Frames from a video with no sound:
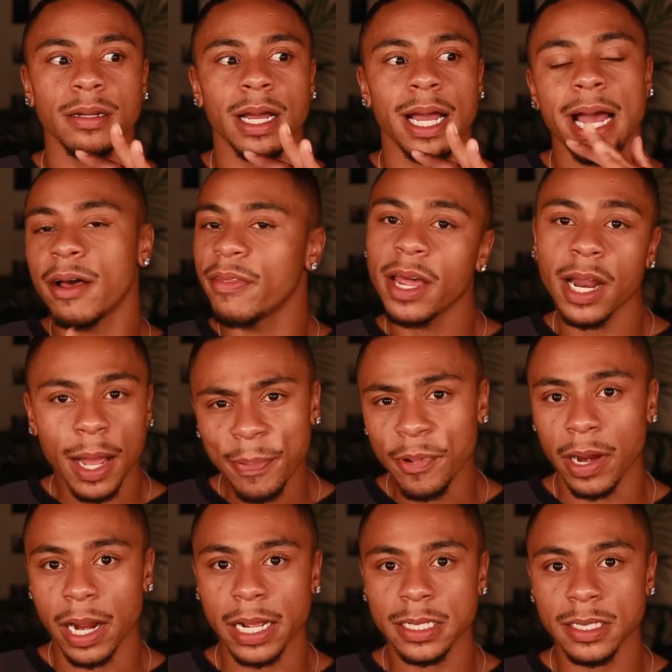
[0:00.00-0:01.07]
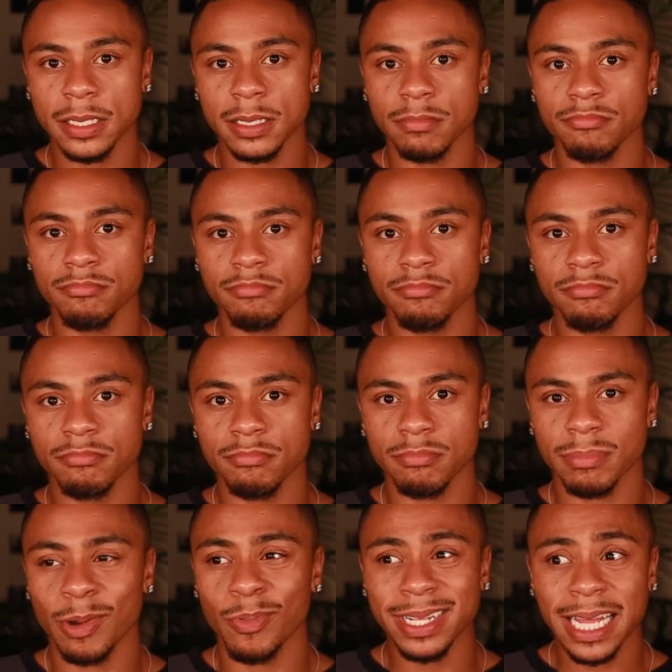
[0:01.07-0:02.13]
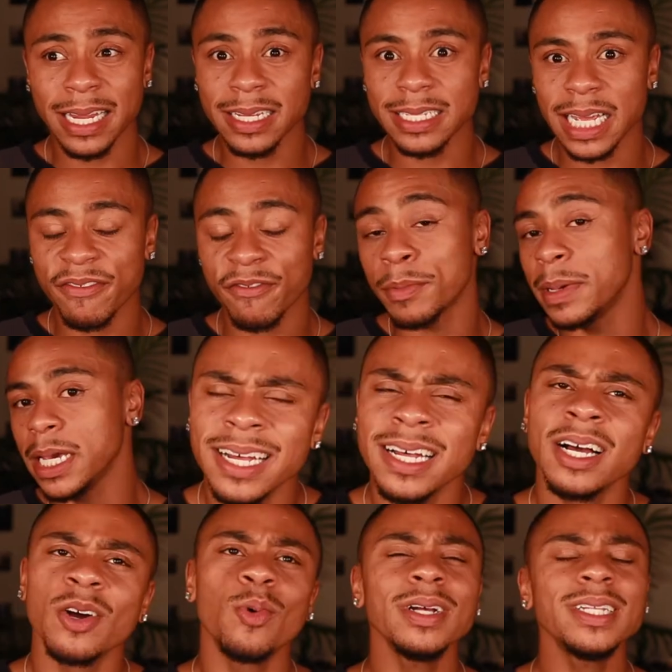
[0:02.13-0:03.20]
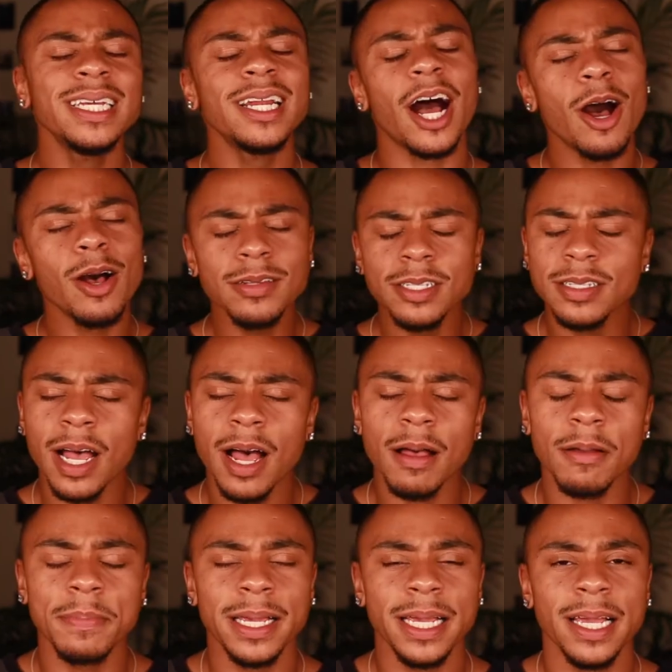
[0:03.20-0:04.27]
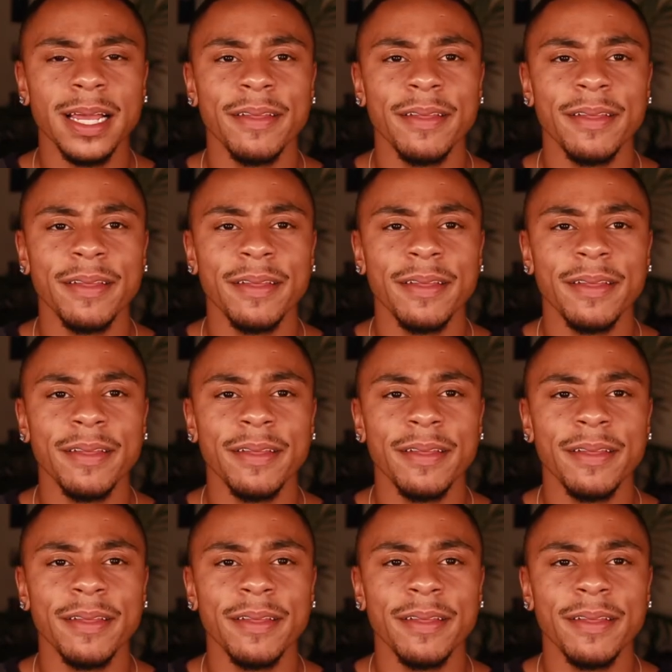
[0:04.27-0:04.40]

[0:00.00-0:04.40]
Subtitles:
how that operates and what that looks like for me. Quarantine also taught me